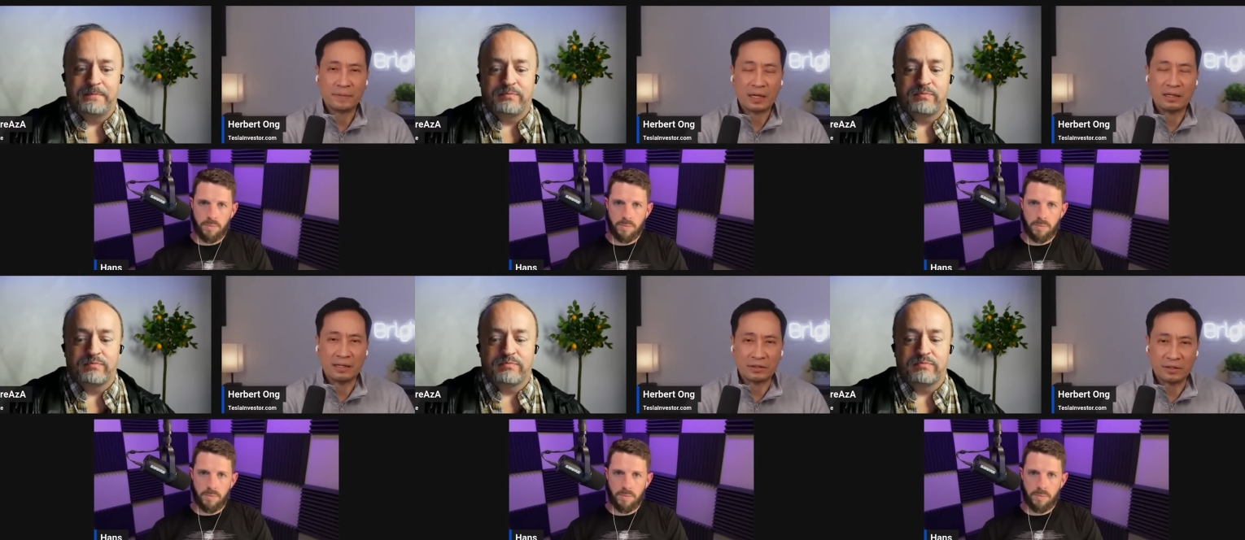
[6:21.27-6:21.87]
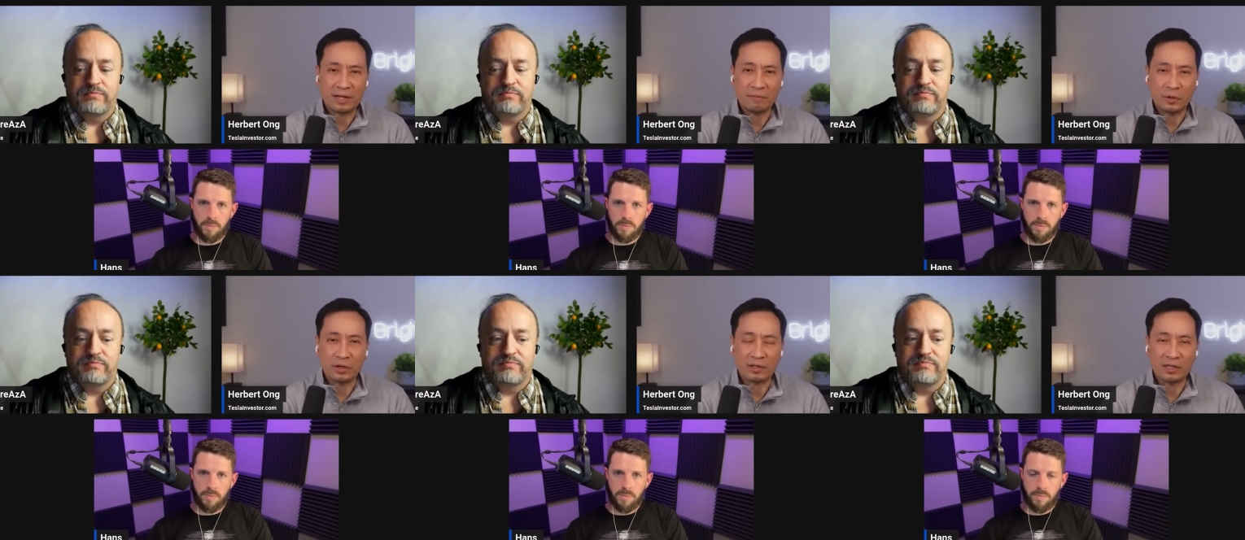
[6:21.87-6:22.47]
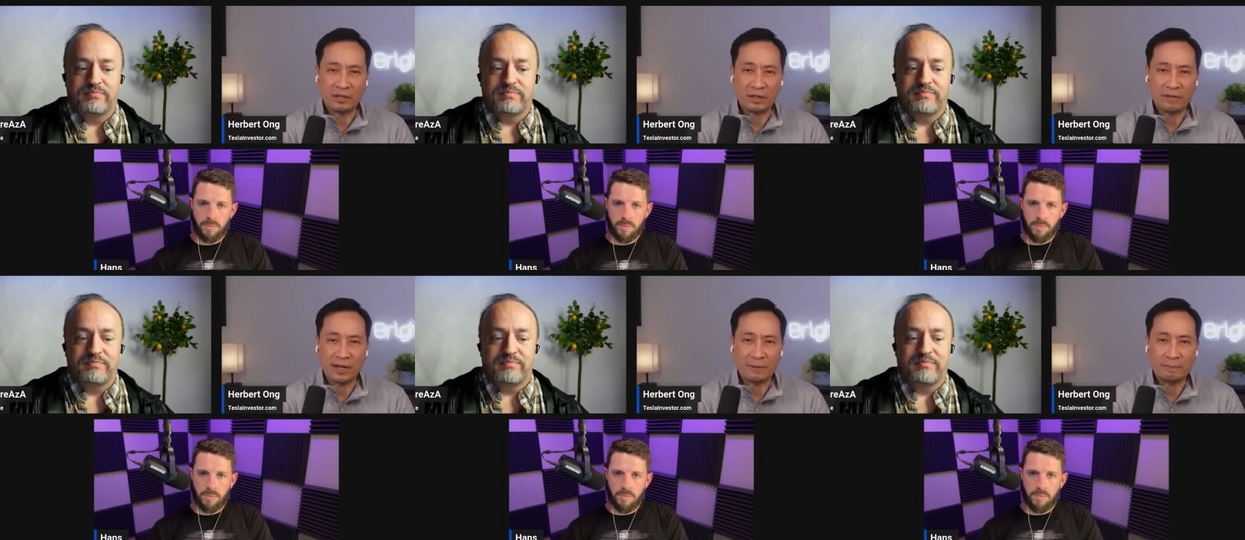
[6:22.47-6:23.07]
Speaker 1: I'd like to have more clarity
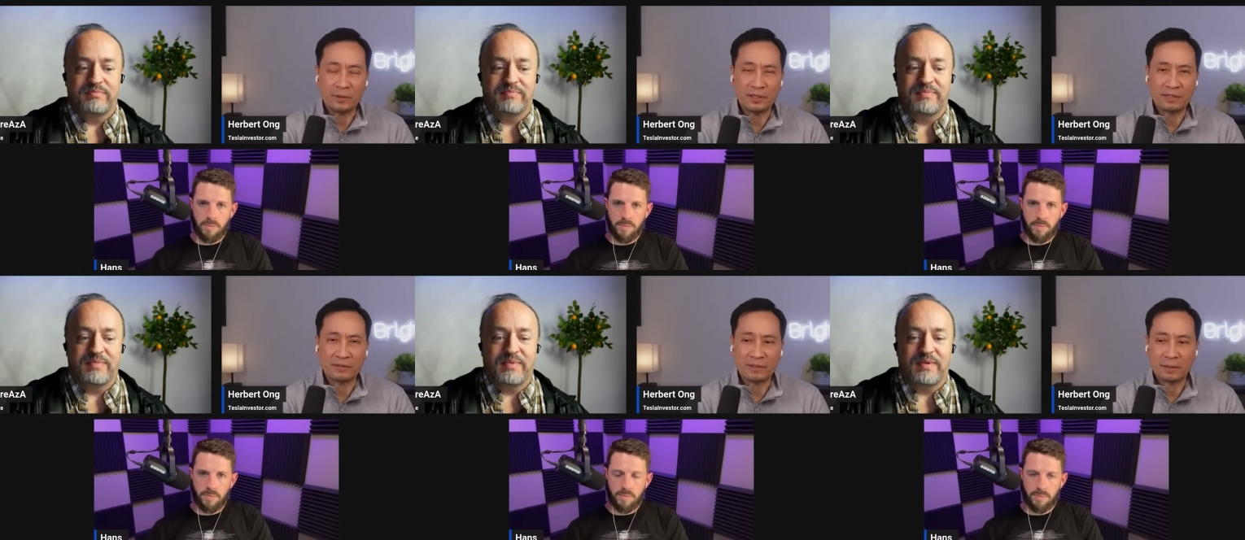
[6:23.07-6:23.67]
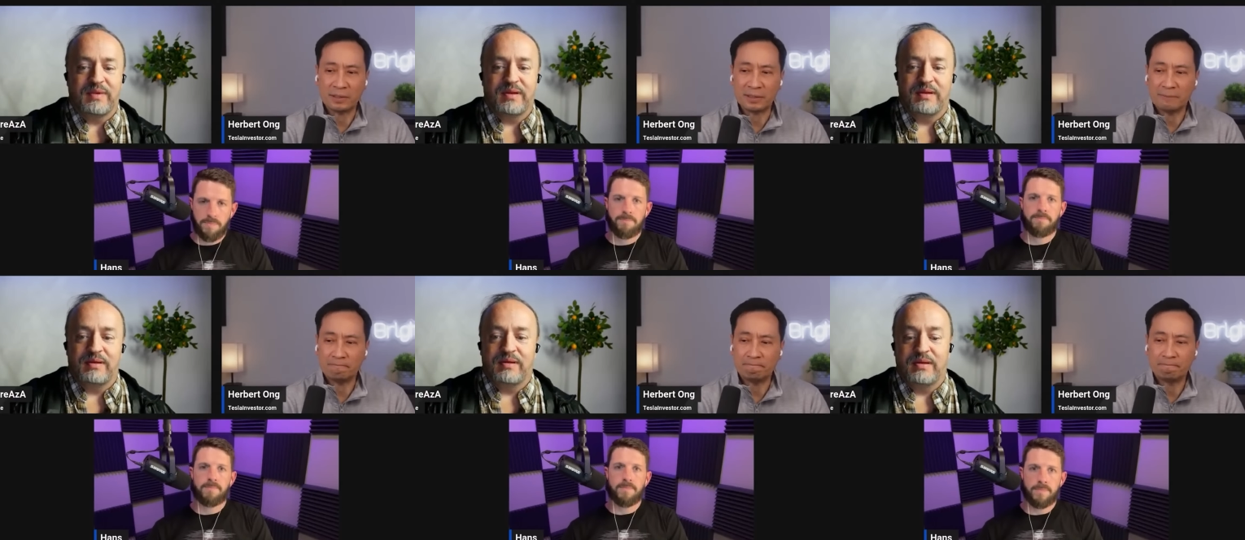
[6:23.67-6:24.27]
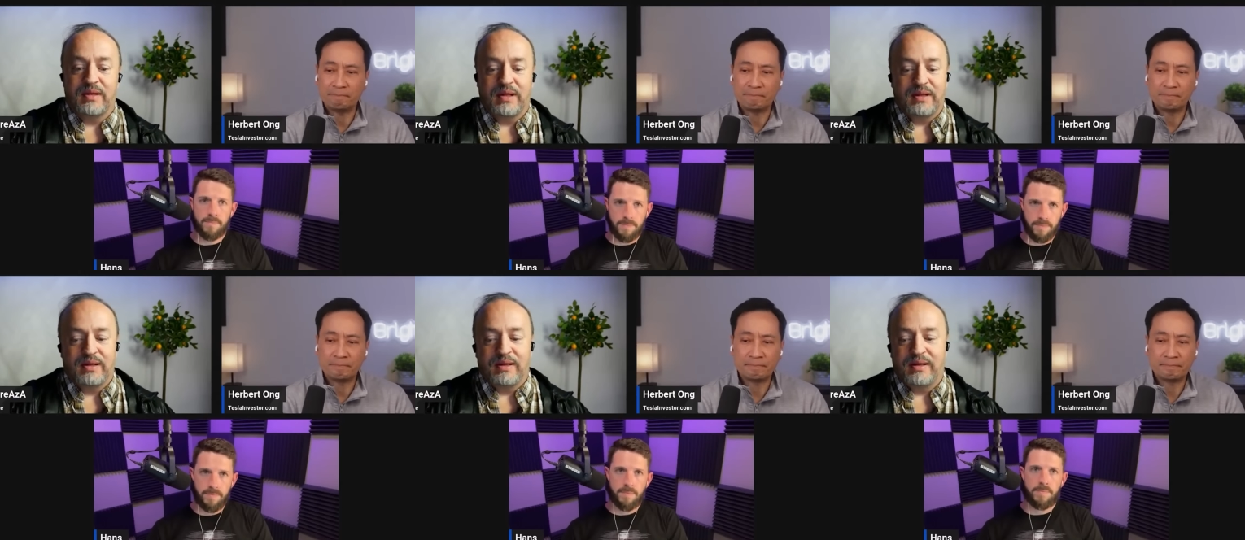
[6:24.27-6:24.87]
on that. What do you guys think about that?
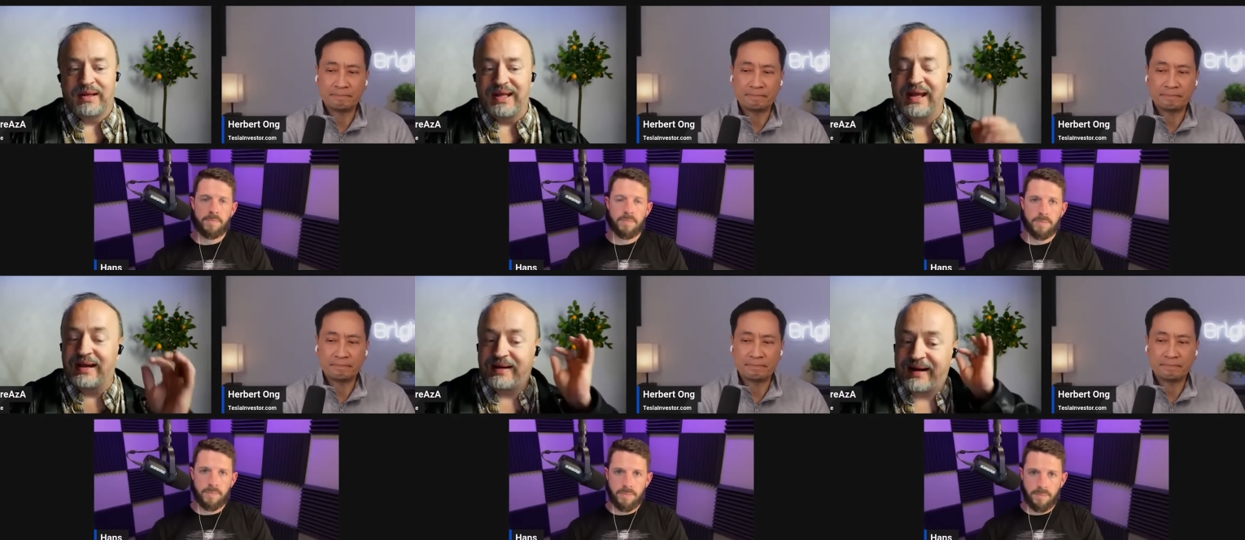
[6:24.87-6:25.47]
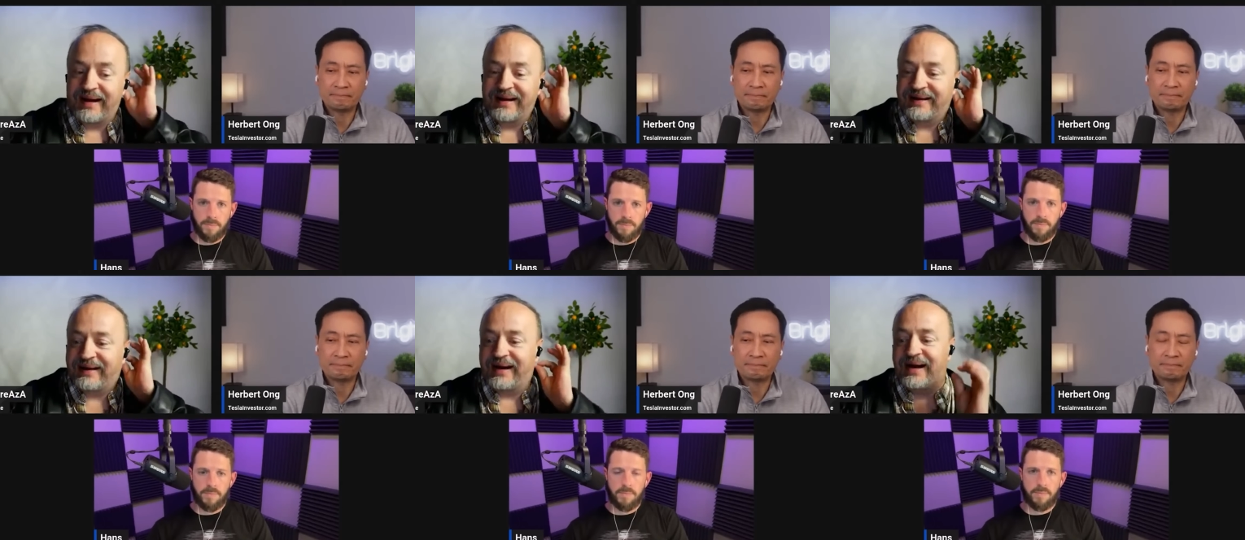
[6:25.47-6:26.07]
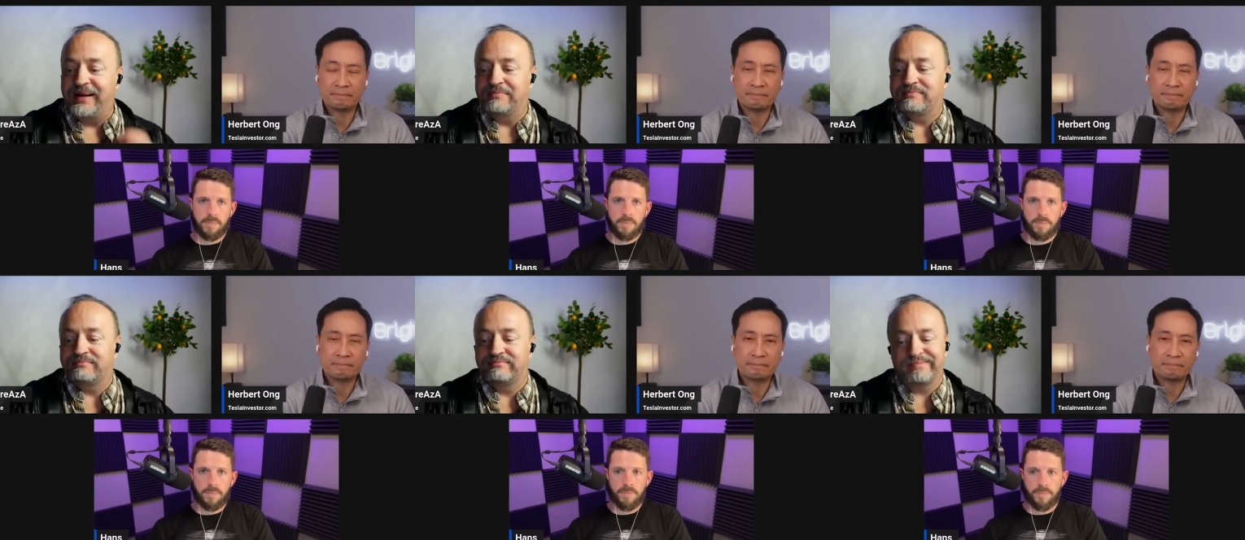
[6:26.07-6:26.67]
Speaker 2: Yeah, I, I'm
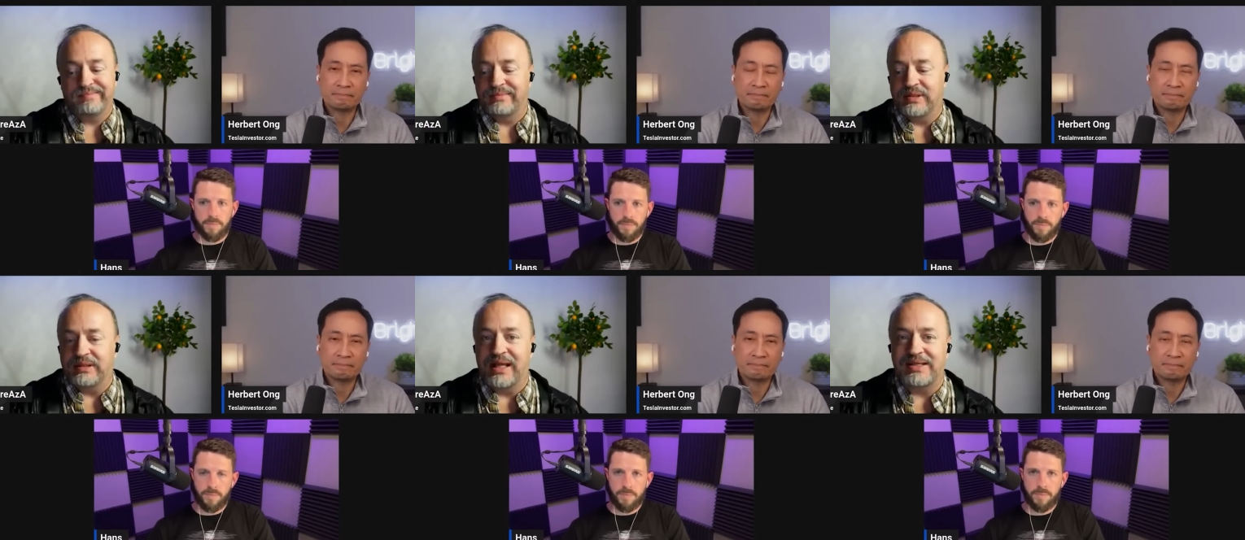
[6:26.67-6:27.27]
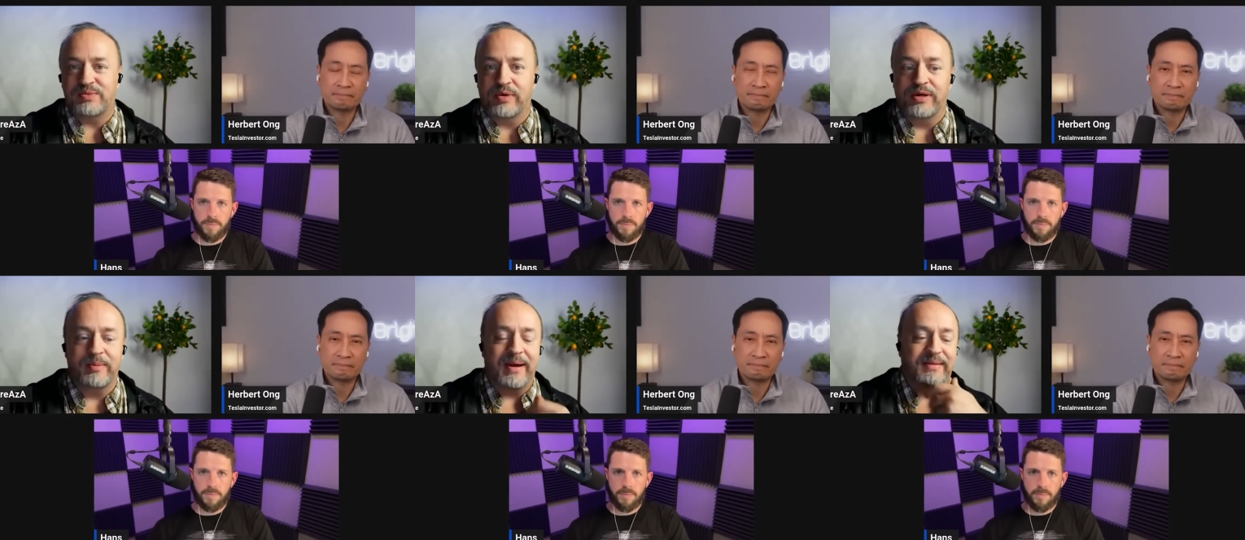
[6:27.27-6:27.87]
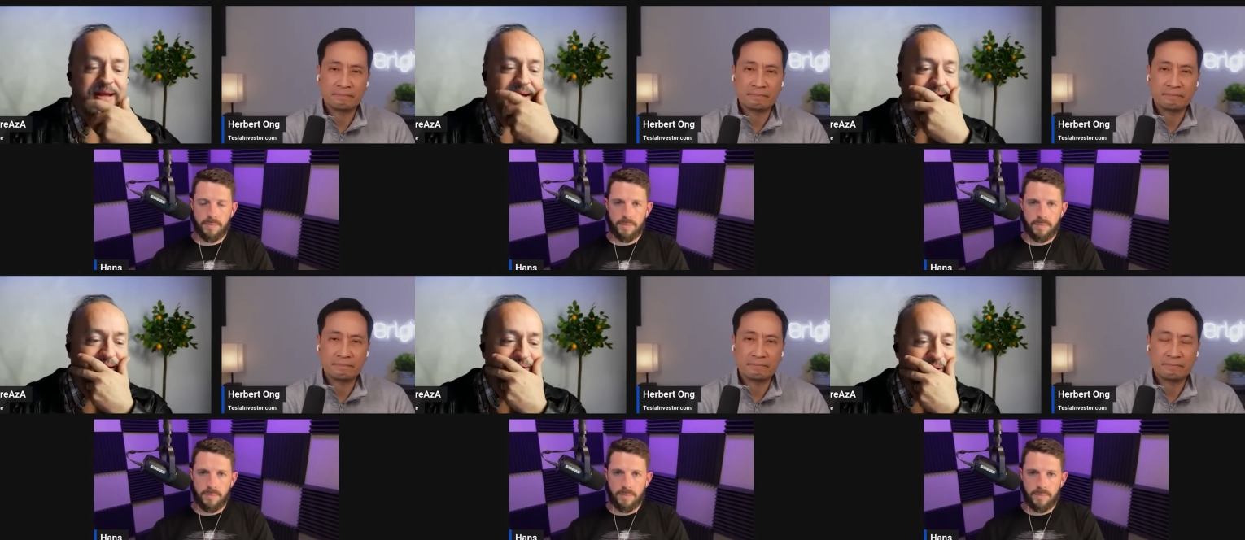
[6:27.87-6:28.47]
less worried about that. I
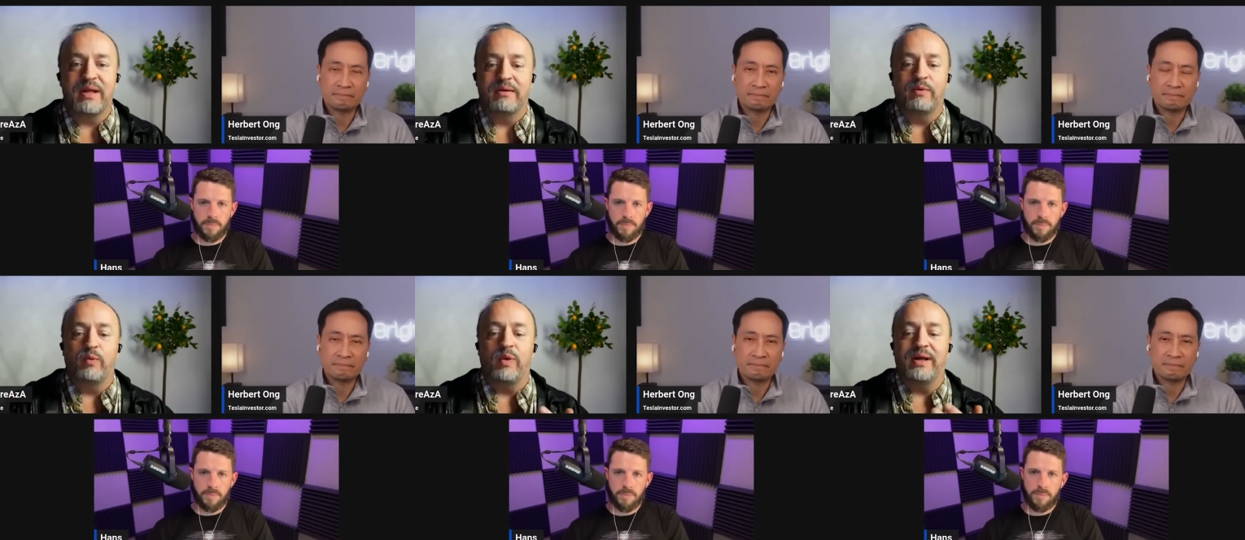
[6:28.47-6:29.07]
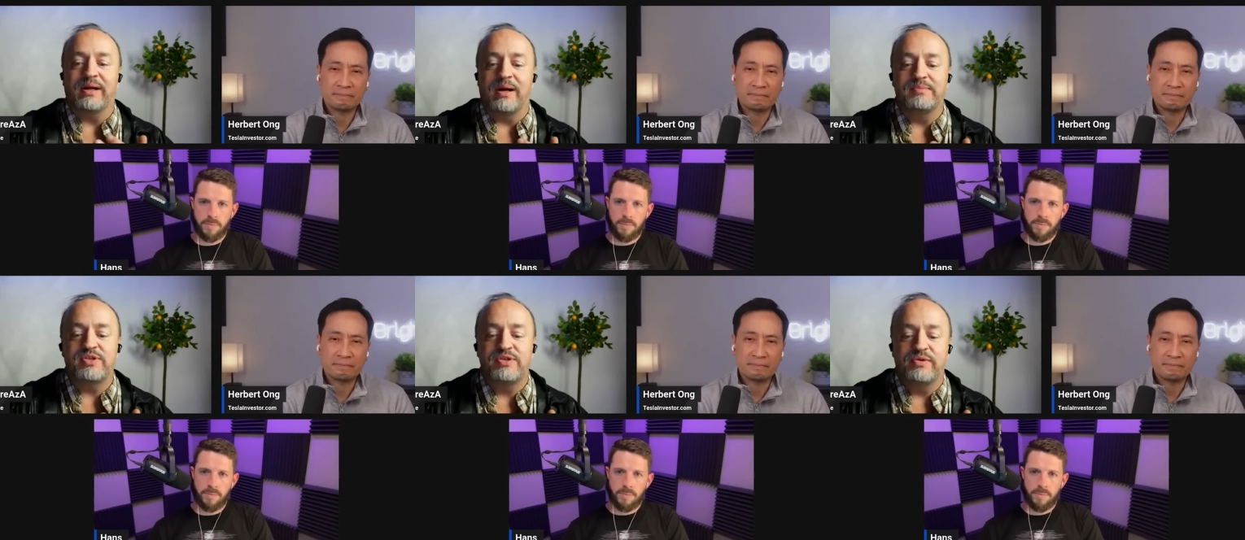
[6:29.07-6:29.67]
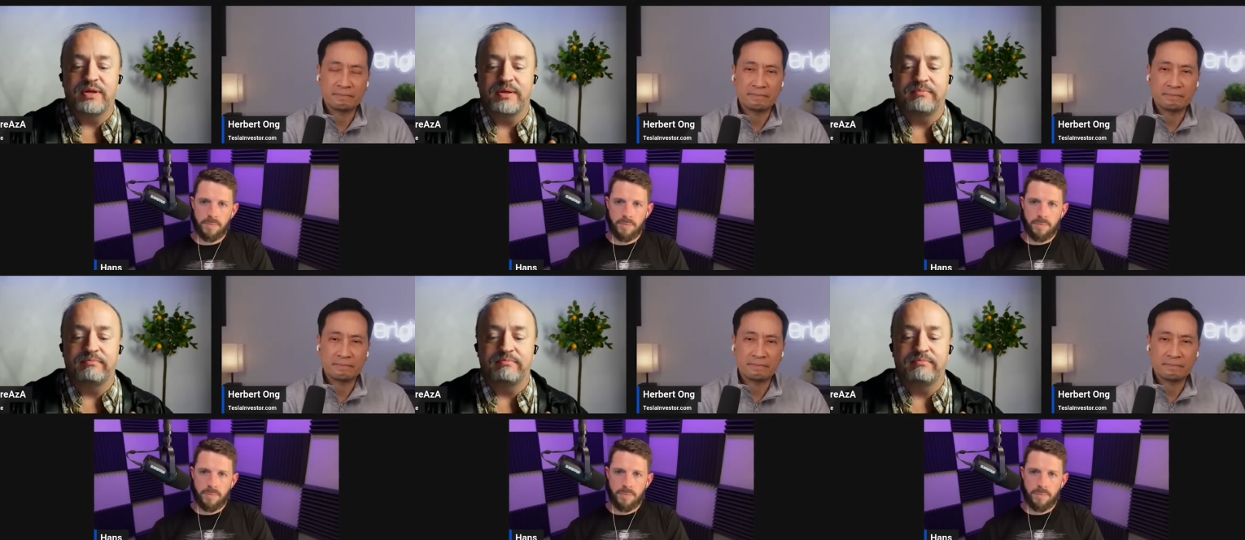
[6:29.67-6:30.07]
don't know. When it comes to the